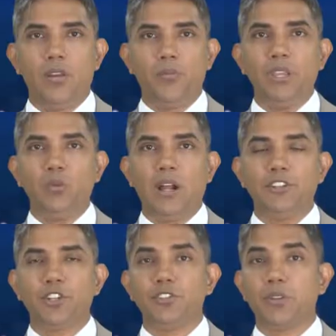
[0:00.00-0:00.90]

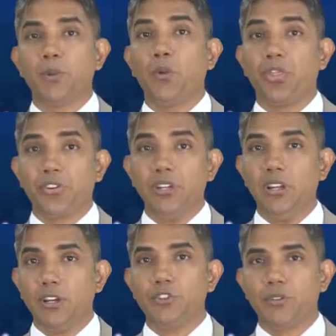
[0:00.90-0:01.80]
Meanwhile, just about
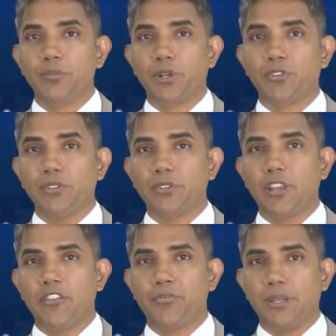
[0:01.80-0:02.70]
300 persons
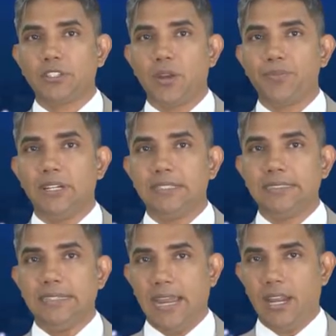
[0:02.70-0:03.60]
have picked up their
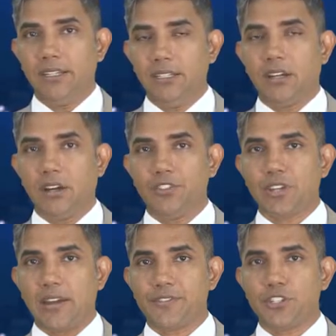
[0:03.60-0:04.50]
ID cards
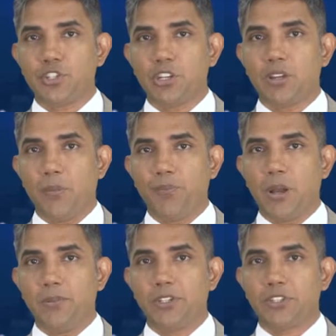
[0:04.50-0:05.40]
after GECOM
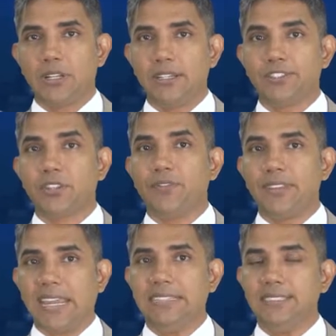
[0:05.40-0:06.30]
published a list of
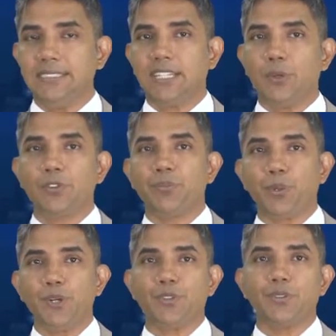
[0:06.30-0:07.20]
19,000
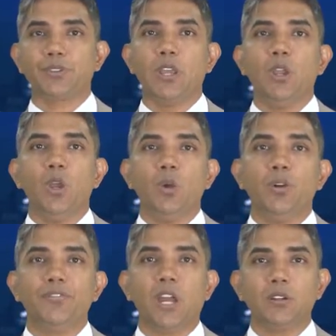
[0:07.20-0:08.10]
persons who
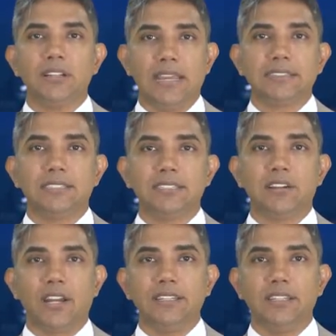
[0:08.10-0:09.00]
have not collected
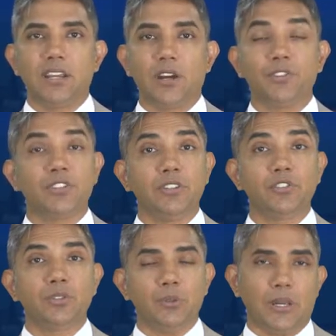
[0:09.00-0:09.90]
their ID cards
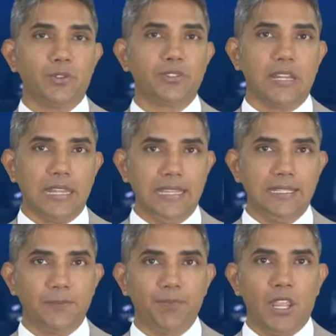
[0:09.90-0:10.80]
since
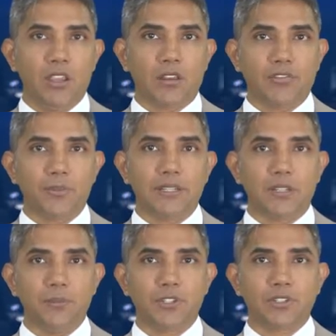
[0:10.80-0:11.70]
2008. Government
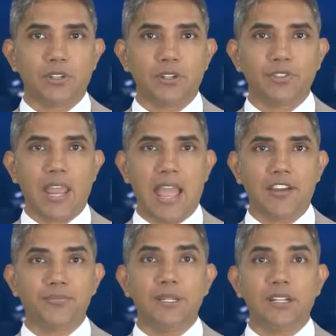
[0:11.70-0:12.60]
commissioners
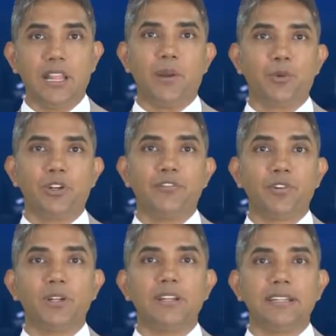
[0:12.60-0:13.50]
have been clamoring
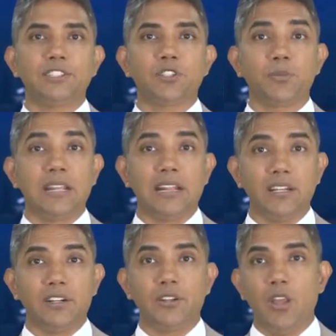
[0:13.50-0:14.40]
for the list to be
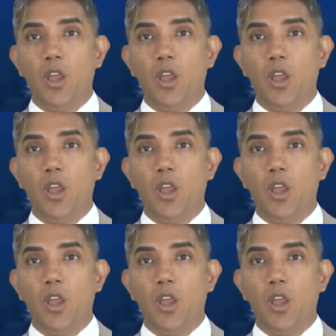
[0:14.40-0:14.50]
cleared